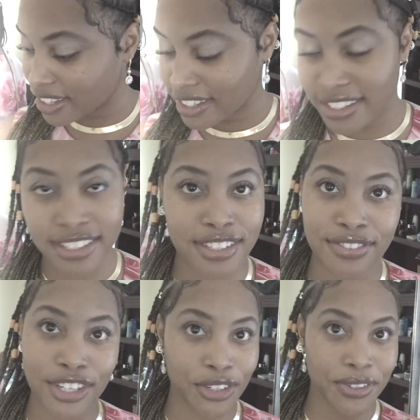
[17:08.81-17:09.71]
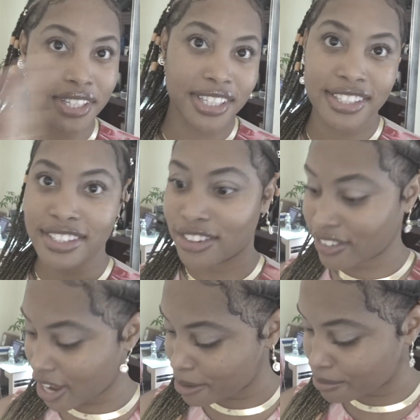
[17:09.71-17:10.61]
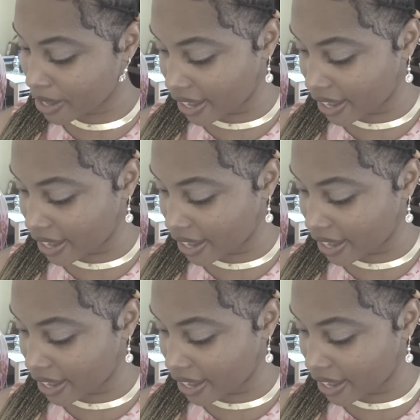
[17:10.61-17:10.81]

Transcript: and this video is a wrap.